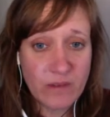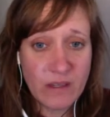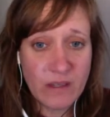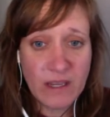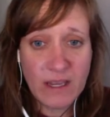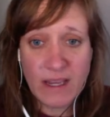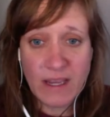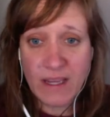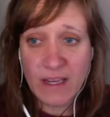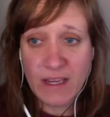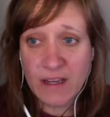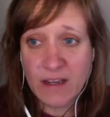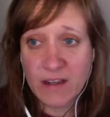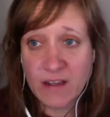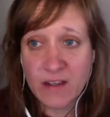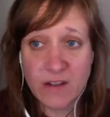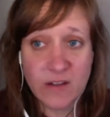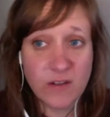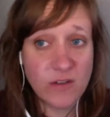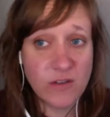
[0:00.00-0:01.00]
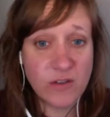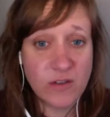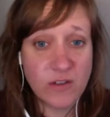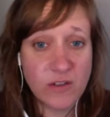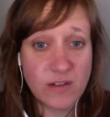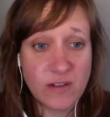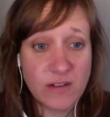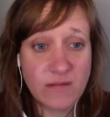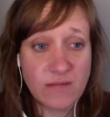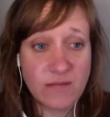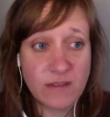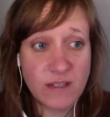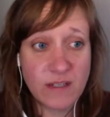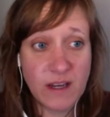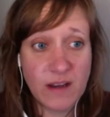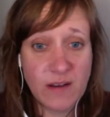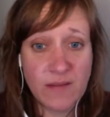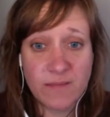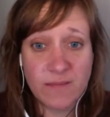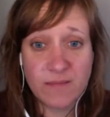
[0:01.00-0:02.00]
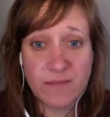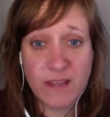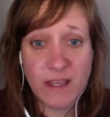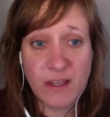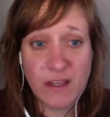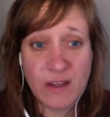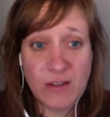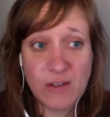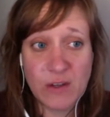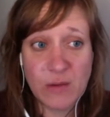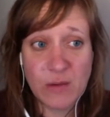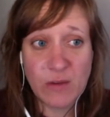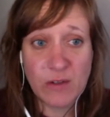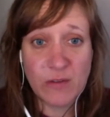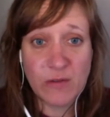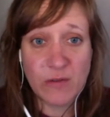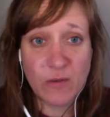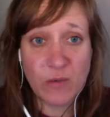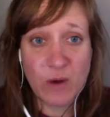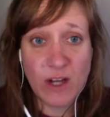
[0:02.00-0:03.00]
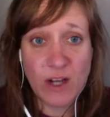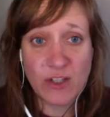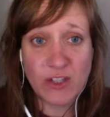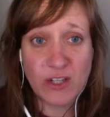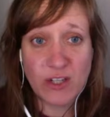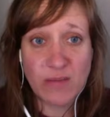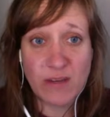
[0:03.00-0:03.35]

and yeah, thank you so much for watching.